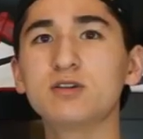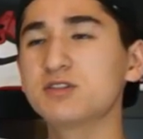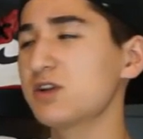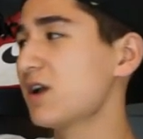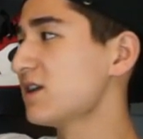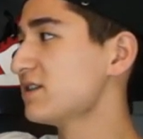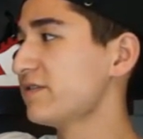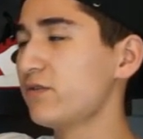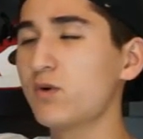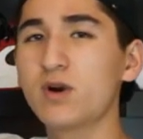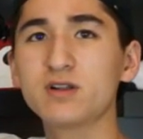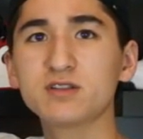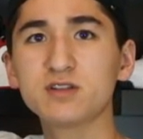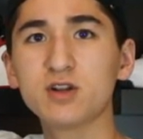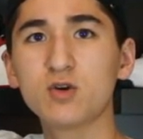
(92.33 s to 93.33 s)
Also guys, if you
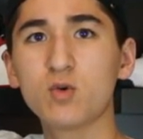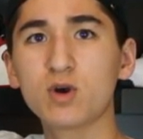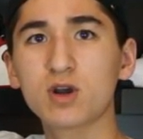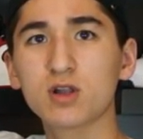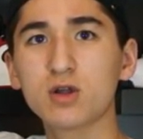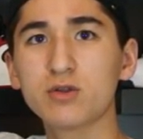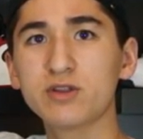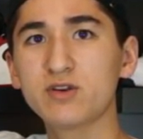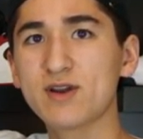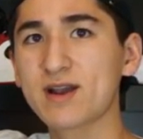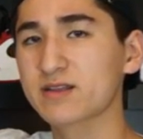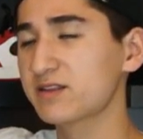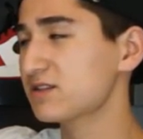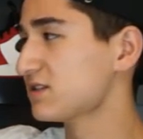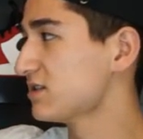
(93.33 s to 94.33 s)
want to know what clothing
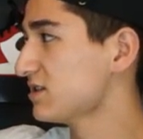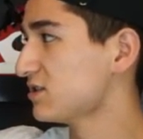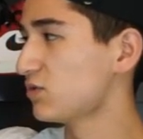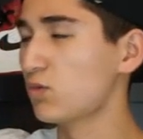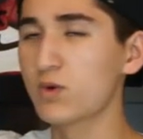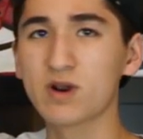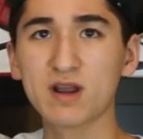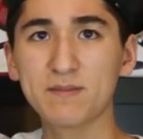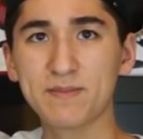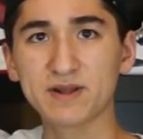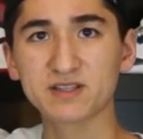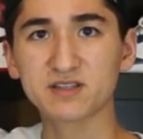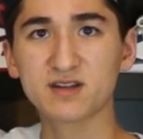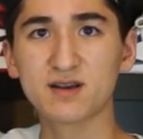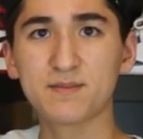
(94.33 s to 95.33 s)
rack this is and where I
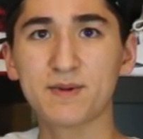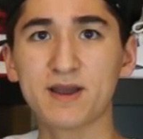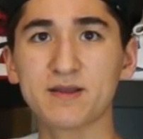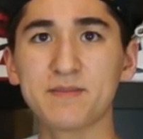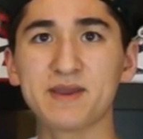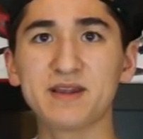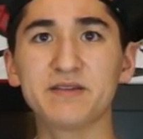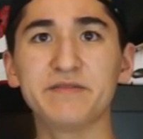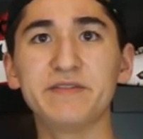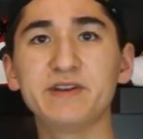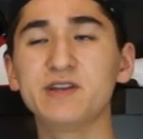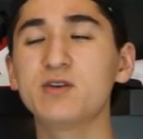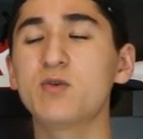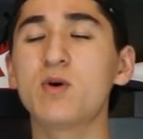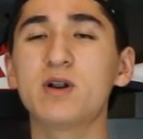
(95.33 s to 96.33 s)
picked it up, I made a
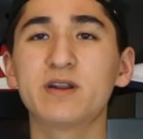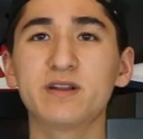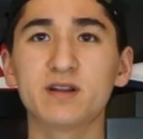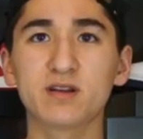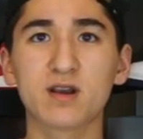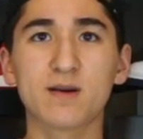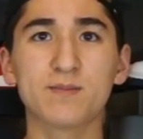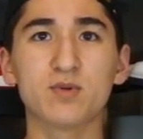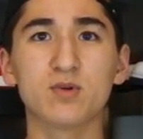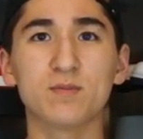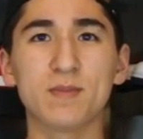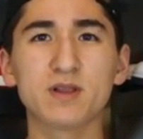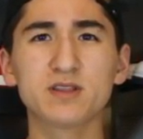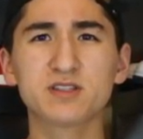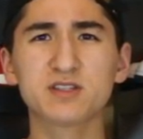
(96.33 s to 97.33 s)
video on it a couple
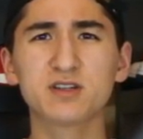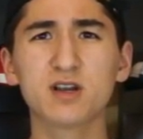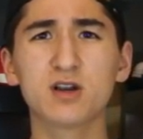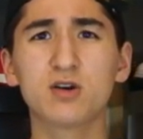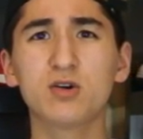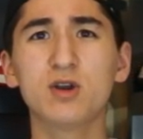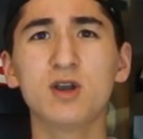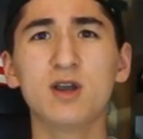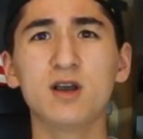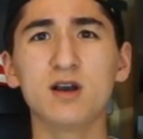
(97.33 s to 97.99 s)
months ago.